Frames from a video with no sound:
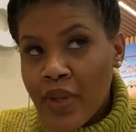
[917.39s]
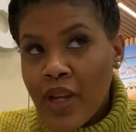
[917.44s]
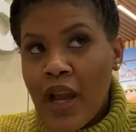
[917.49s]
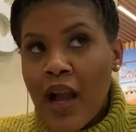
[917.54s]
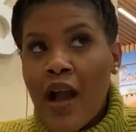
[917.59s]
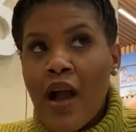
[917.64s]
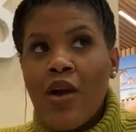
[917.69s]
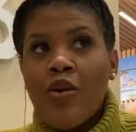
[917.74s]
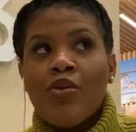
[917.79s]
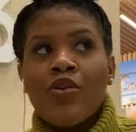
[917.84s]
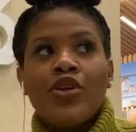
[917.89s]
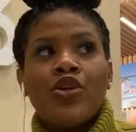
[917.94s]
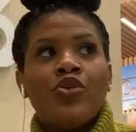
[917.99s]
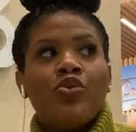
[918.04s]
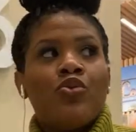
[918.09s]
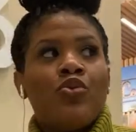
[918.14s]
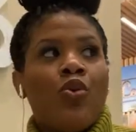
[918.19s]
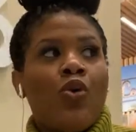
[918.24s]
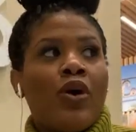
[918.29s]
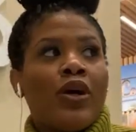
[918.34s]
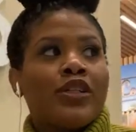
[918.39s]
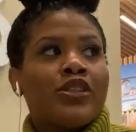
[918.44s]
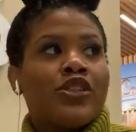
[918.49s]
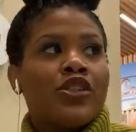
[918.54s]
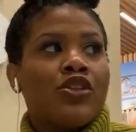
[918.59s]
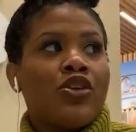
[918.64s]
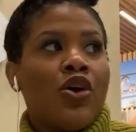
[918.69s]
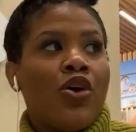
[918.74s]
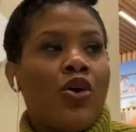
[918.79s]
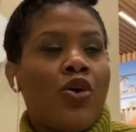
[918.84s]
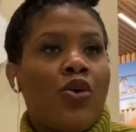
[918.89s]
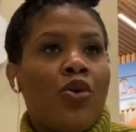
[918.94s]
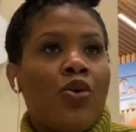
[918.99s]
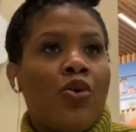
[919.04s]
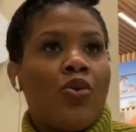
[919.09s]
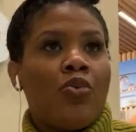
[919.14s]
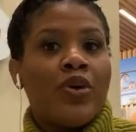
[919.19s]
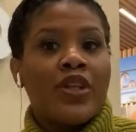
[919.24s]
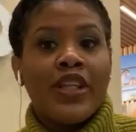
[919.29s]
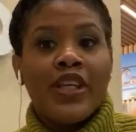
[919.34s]
How are you going to go
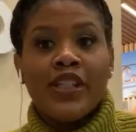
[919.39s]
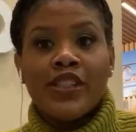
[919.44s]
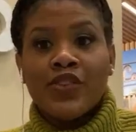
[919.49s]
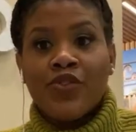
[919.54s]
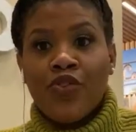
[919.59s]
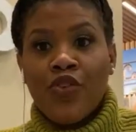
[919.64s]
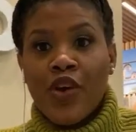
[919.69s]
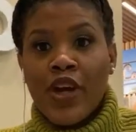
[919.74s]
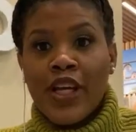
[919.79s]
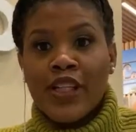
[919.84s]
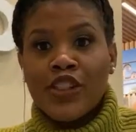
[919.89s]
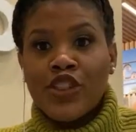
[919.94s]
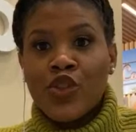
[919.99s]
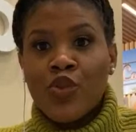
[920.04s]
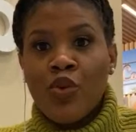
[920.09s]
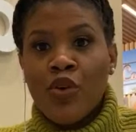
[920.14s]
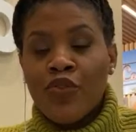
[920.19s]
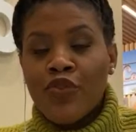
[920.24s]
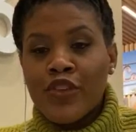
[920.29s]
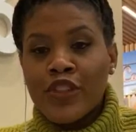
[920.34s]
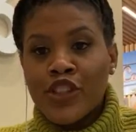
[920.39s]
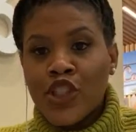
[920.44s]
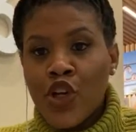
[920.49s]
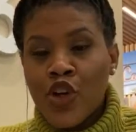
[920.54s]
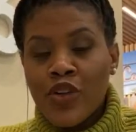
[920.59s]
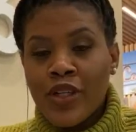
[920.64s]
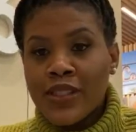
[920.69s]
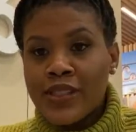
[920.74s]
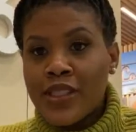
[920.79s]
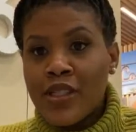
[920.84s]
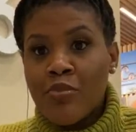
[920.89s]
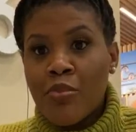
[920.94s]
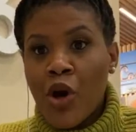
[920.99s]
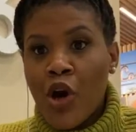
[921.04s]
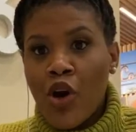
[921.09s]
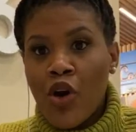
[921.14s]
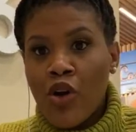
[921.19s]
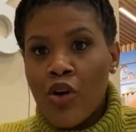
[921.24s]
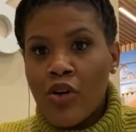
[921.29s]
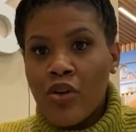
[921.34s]
with his friends to a fraternity
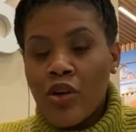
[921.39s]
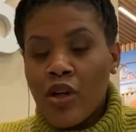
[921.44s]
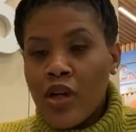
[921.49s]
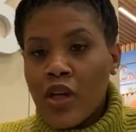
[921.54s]
ball?